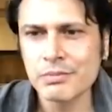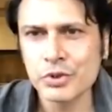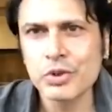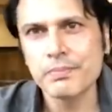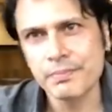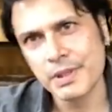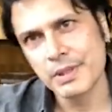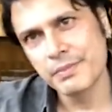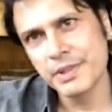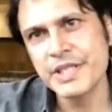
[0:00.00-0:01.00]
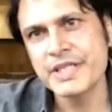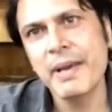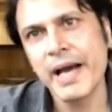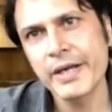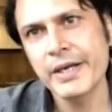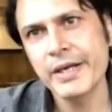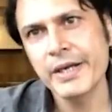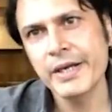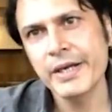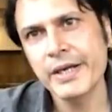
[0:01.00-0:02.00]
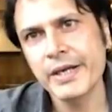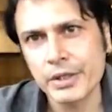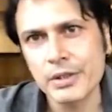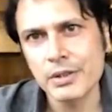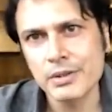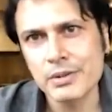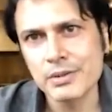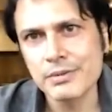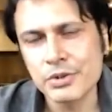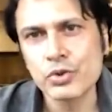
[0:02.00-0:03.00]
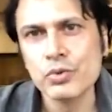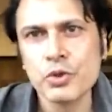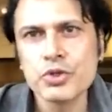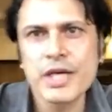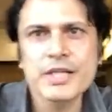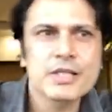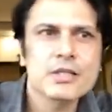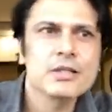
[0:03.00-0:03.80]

you know, he's married and he's got two more sons.